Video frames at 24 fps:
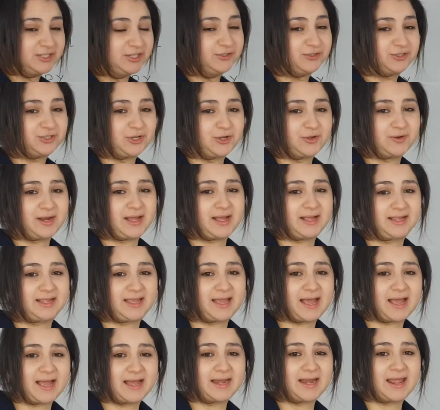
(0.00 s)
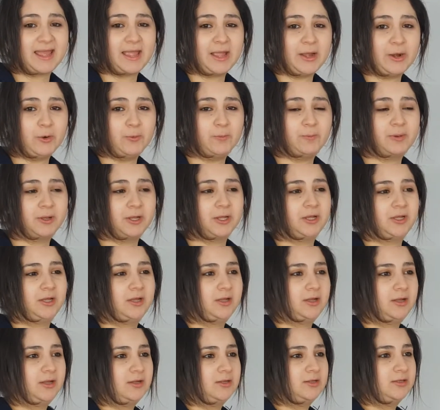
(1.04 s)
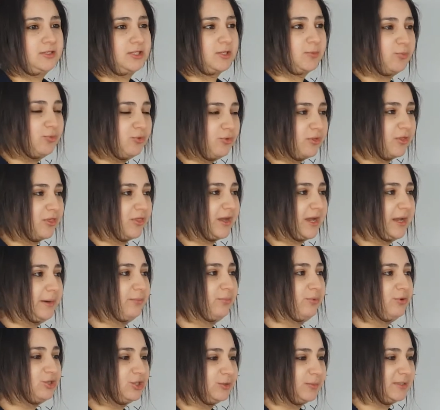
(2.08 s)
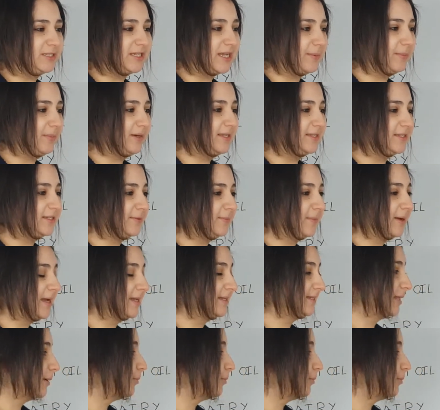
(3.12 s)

has shown can help support the thyroid, boost your metabolism as the